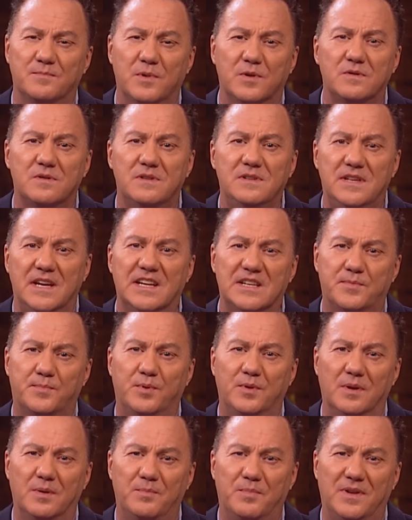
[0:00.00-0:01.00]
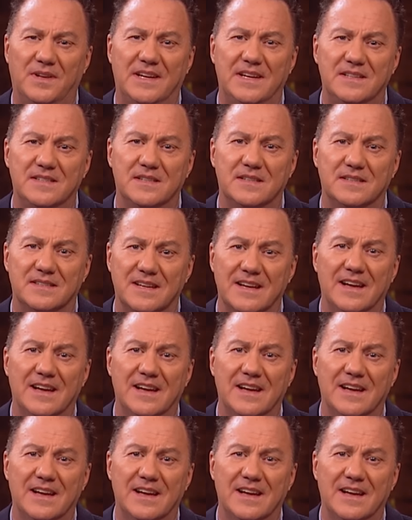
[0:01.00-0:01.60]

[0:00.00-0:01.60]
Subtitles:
most desperate places.